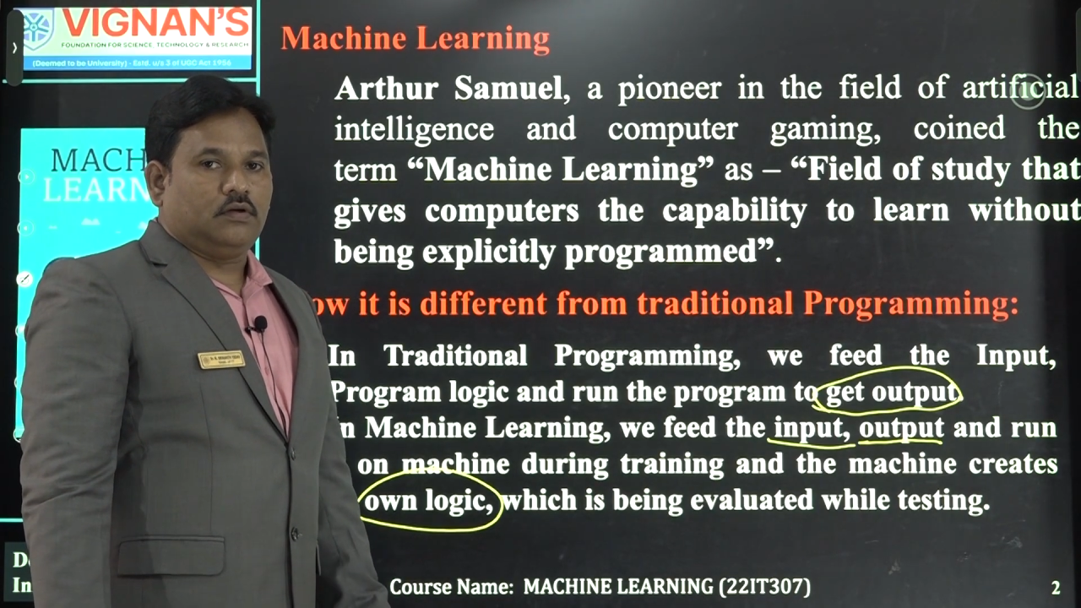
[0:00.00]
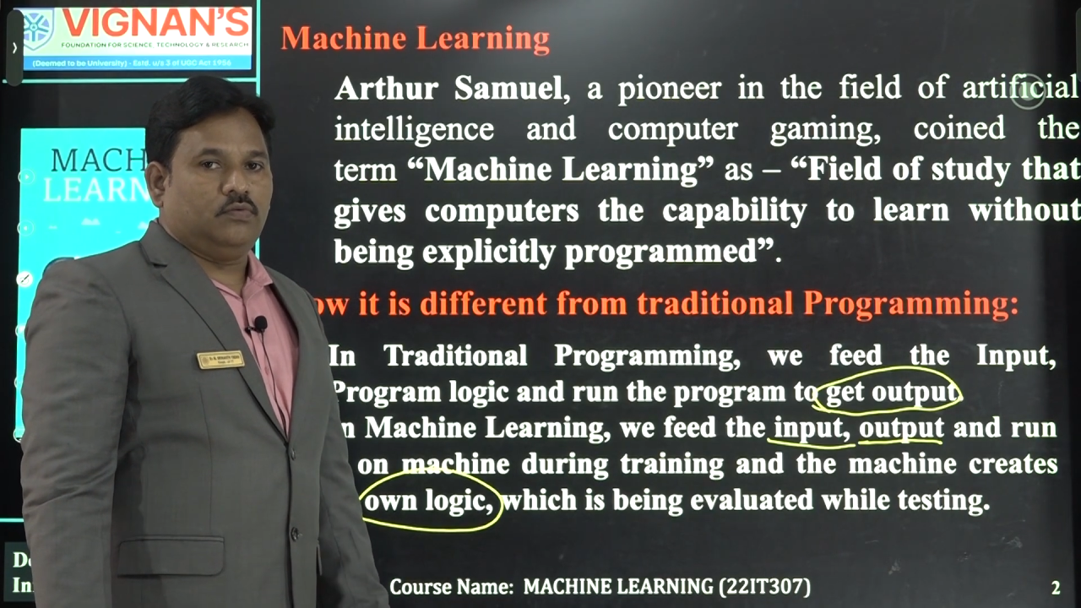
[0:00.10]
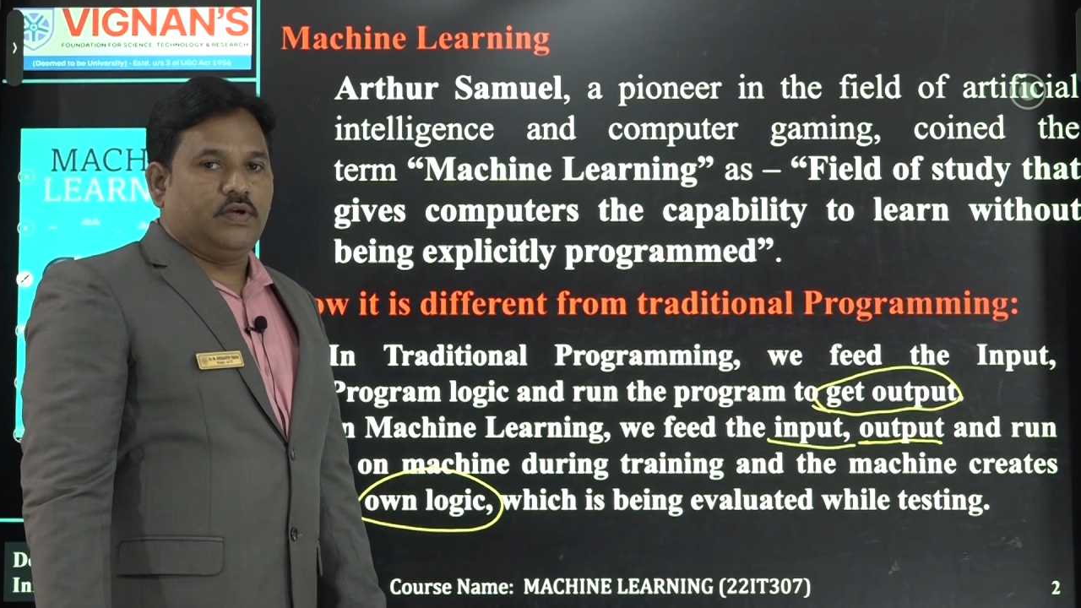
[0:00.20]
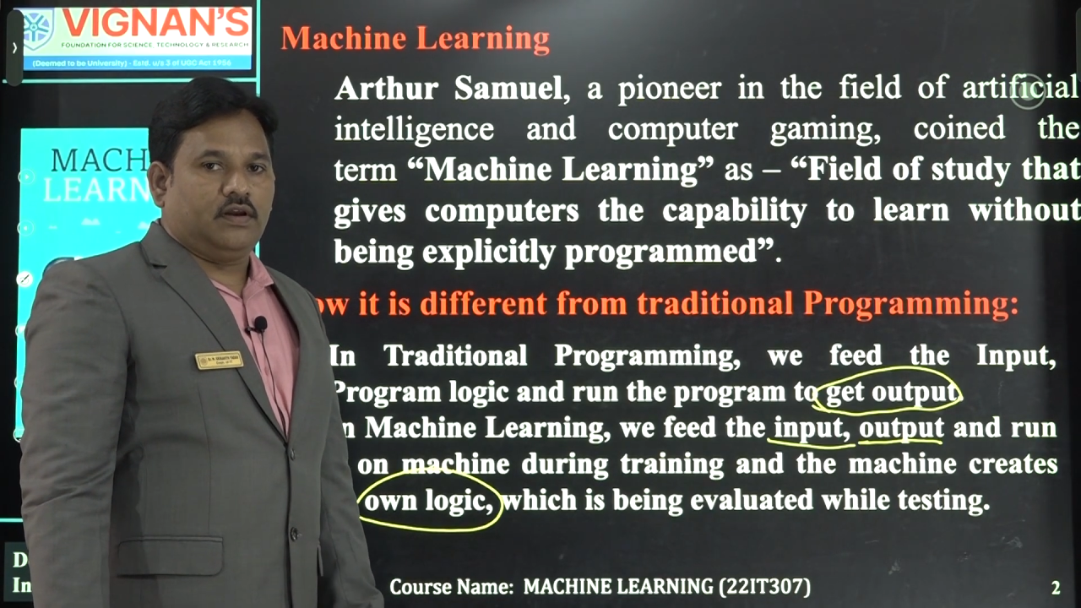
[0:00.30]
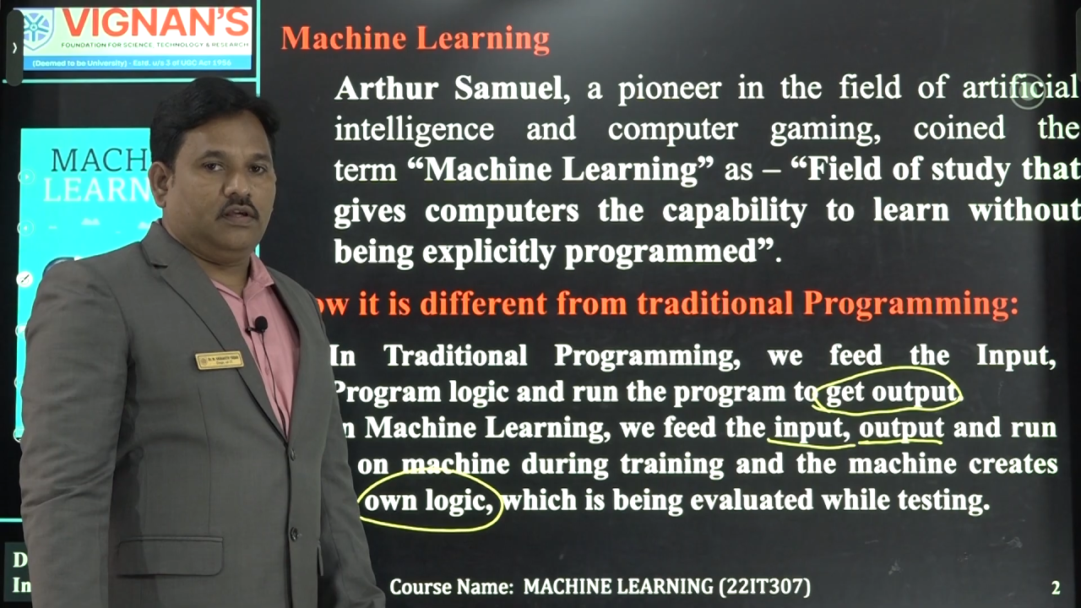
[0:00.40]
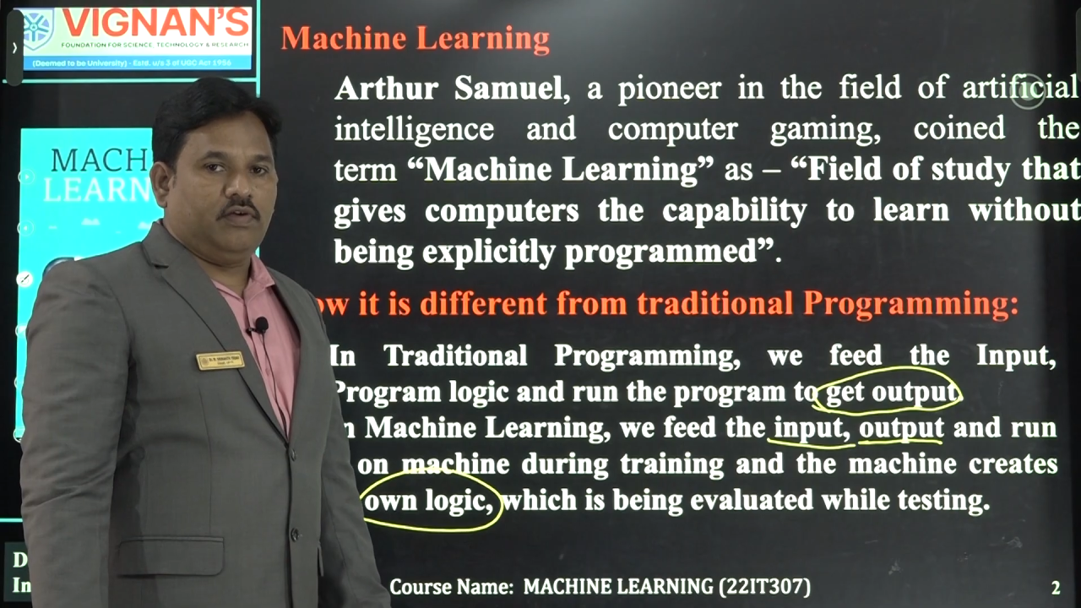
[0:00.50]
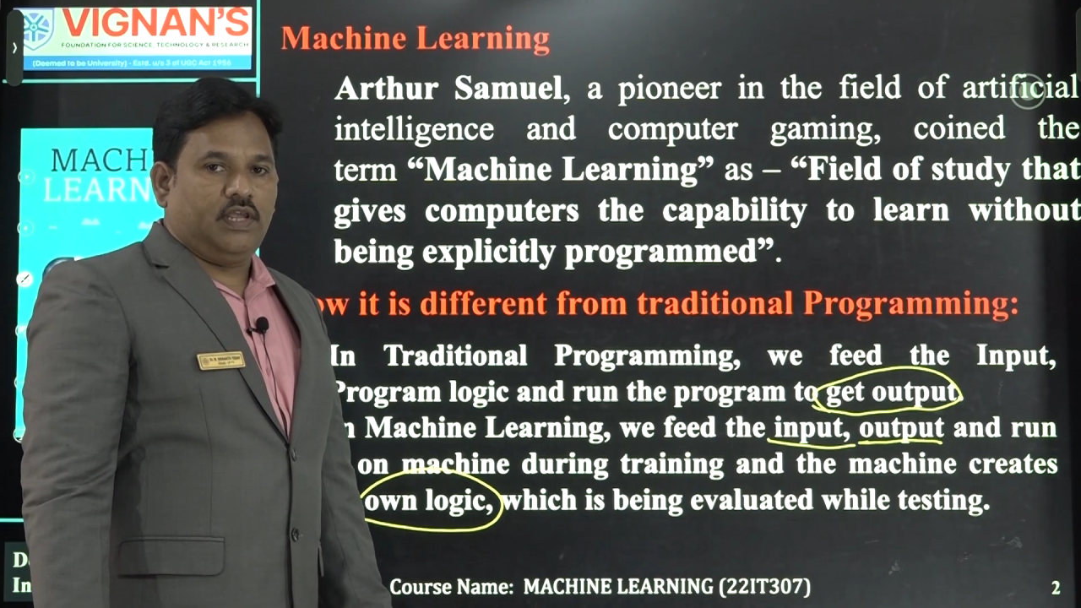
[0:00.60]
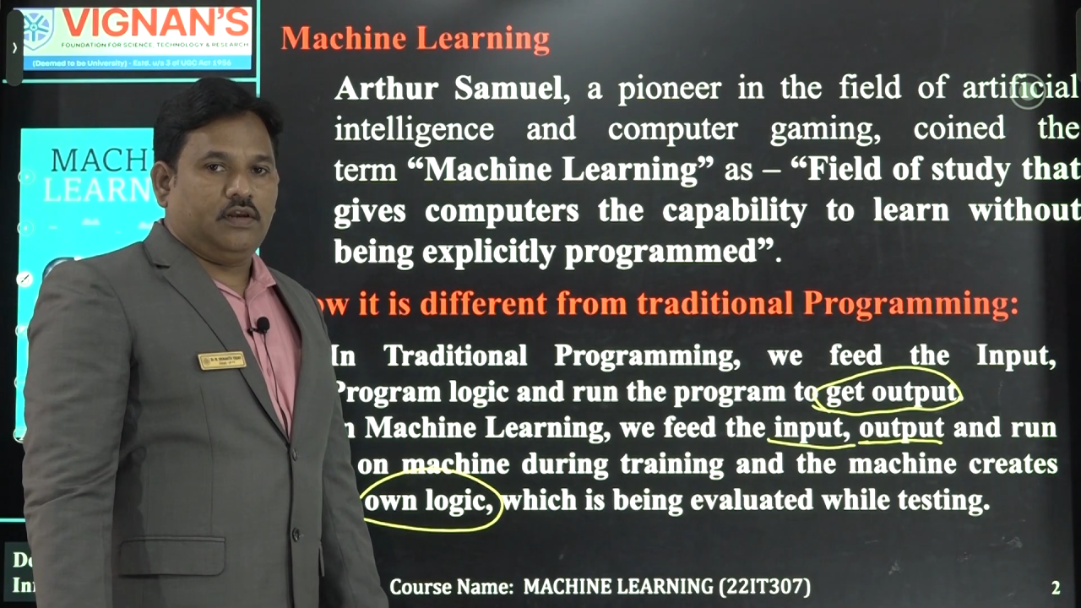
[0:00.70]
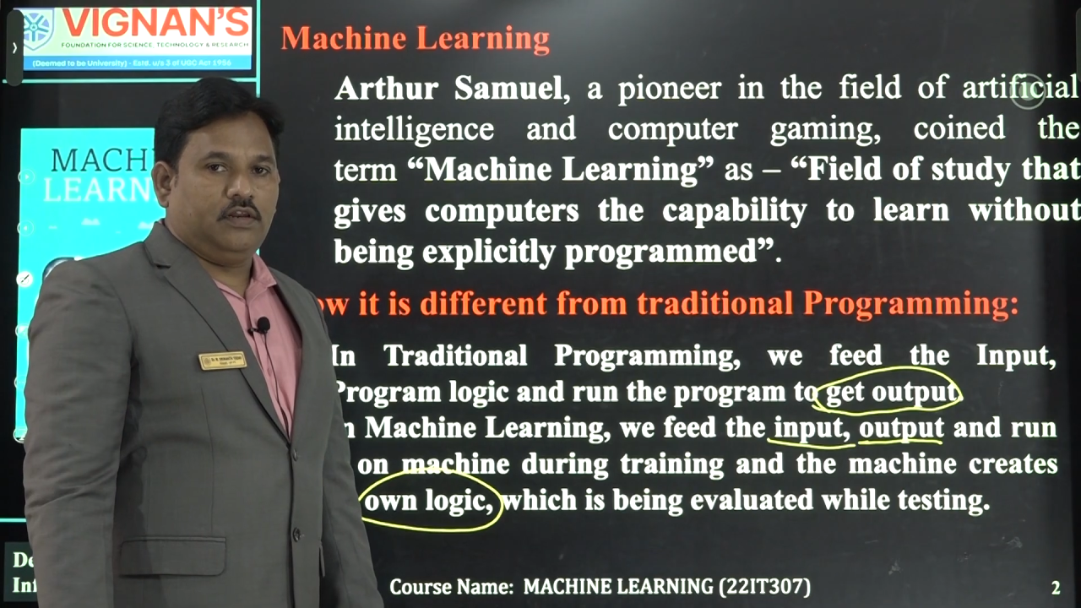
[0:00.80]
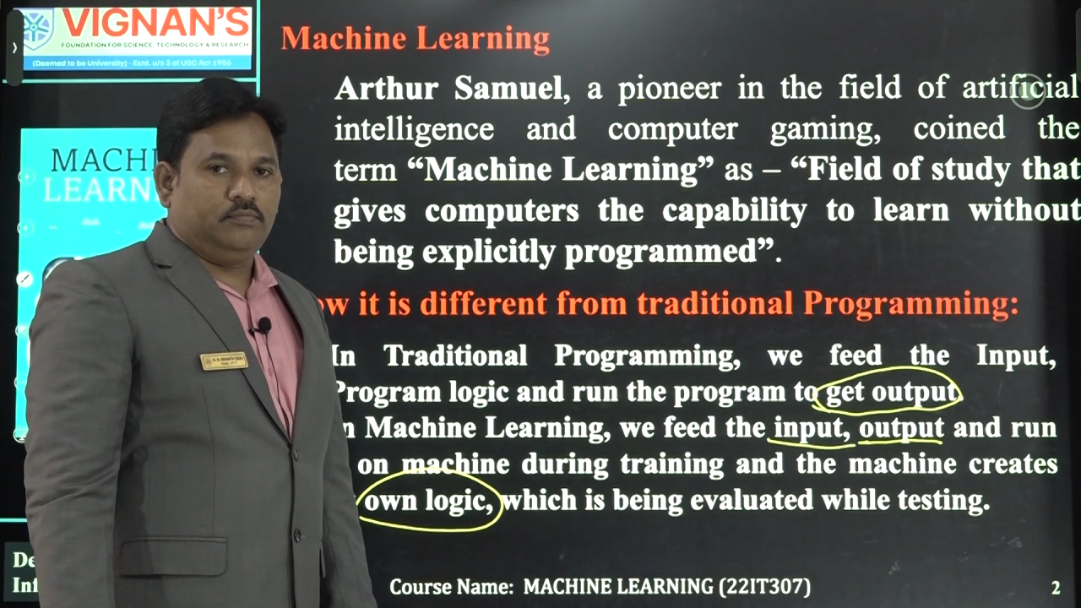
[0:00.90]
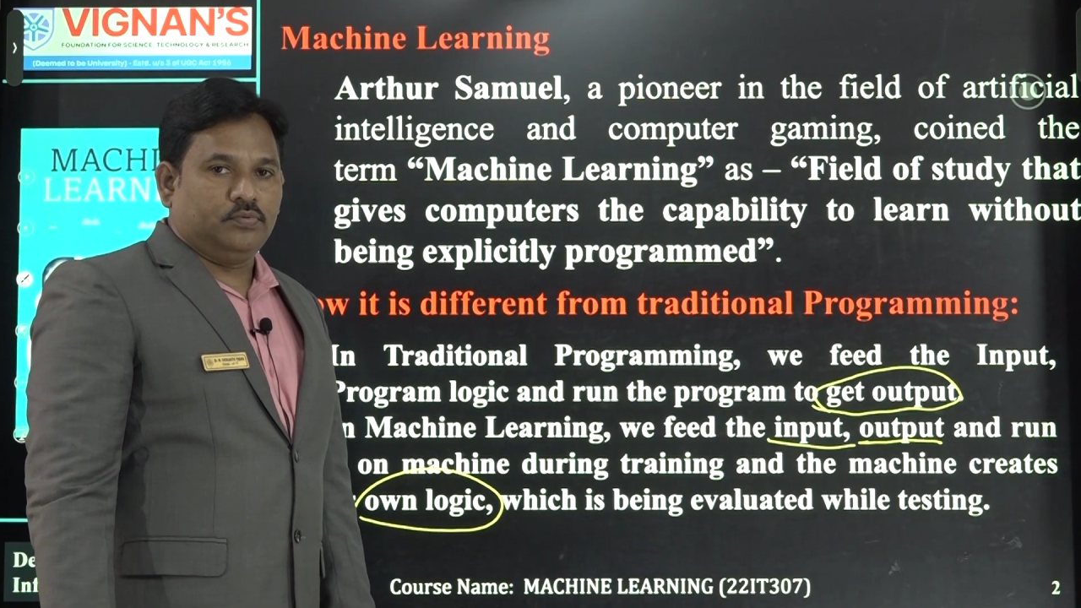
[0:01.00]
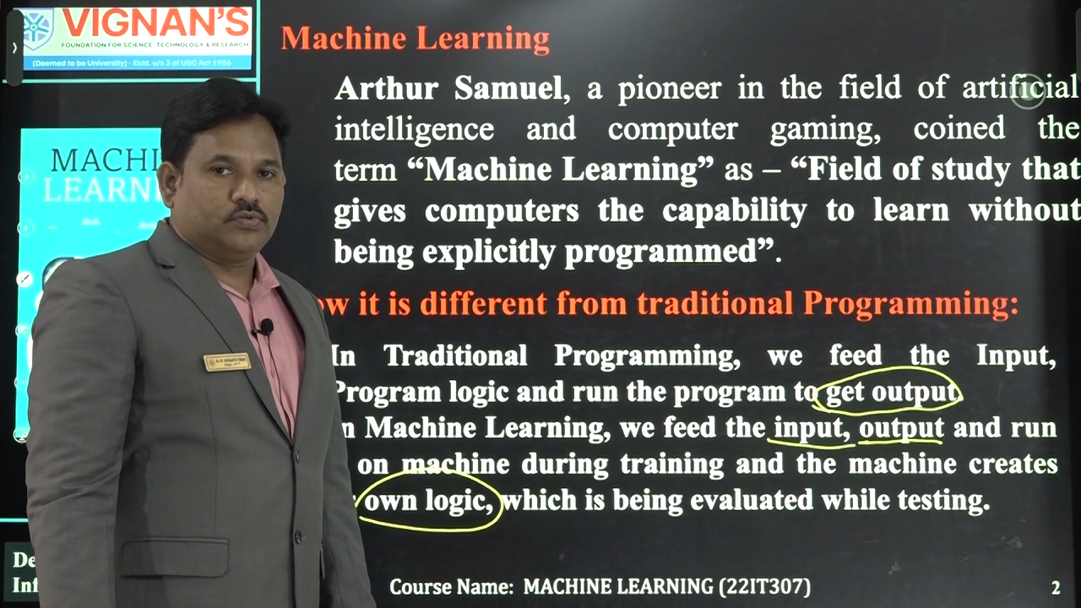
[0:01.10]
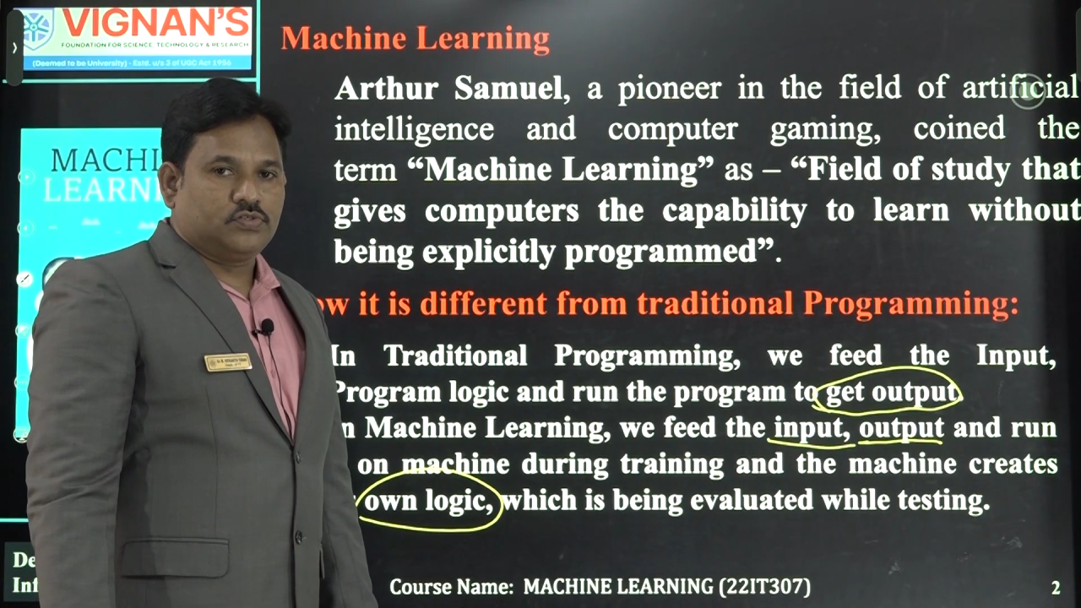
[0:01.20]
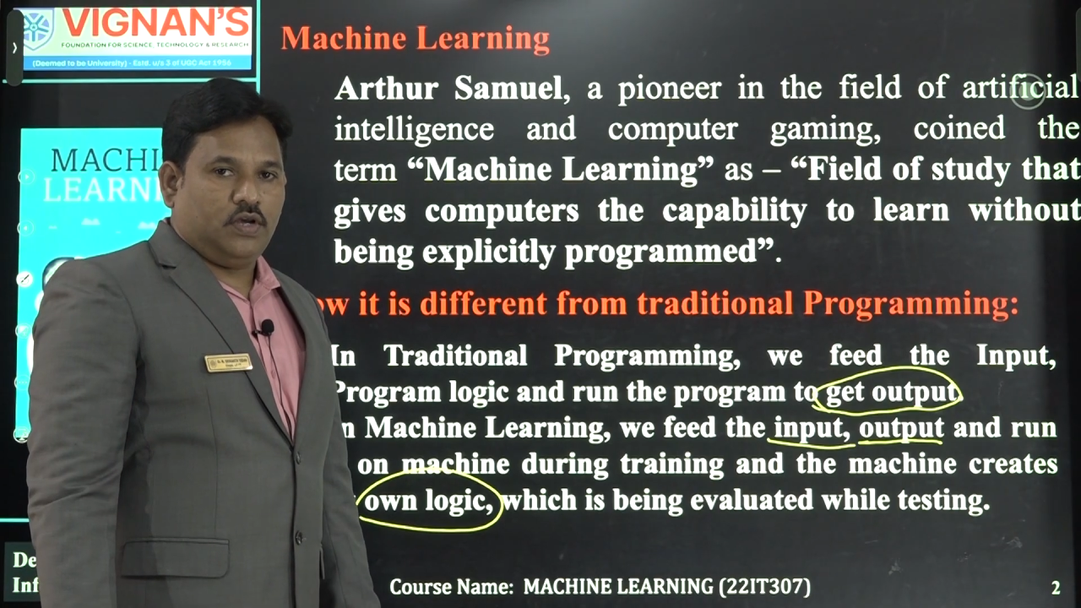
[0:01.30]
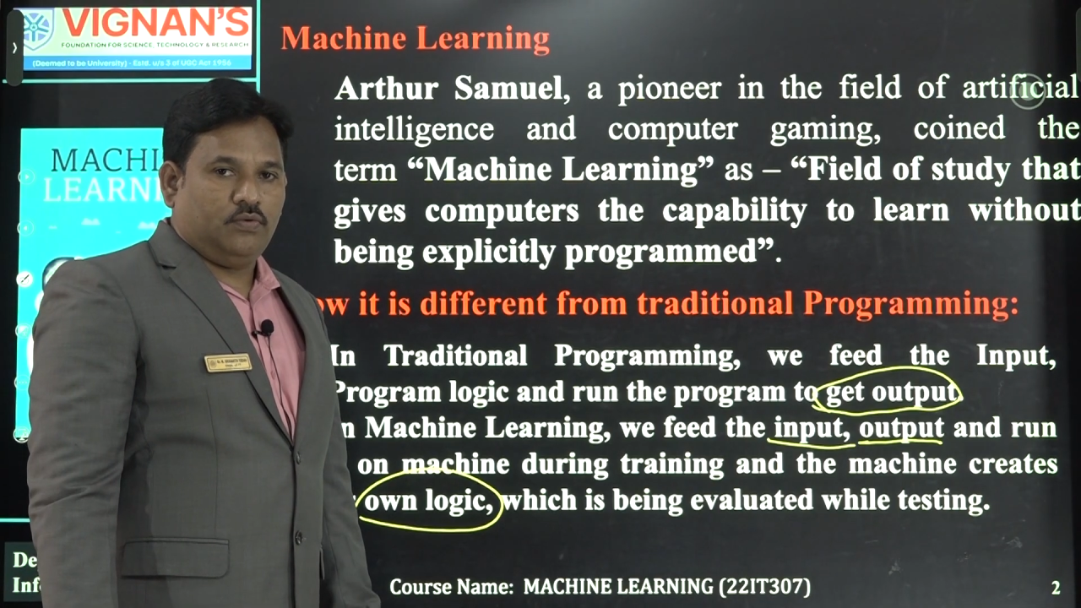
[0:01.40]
we are giving an input